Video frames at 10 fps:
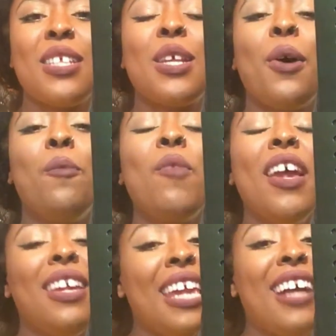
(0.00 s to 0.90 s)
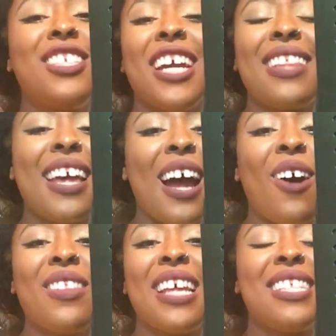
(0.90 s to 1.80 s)
So yeah, check that
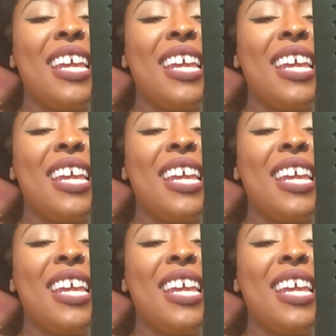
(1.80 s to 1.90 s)
out. That's